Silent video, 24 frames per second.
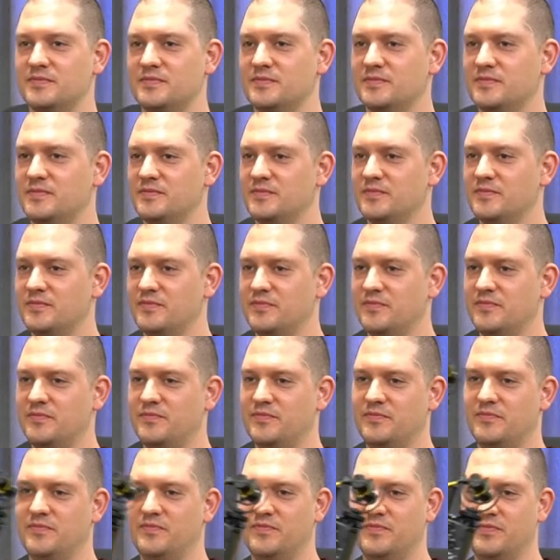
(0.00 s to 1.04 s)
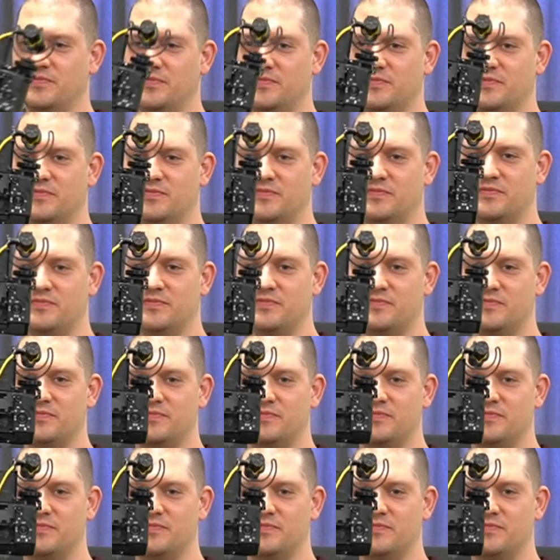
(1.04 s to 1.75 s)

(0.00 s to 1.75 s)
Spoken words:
[no speech]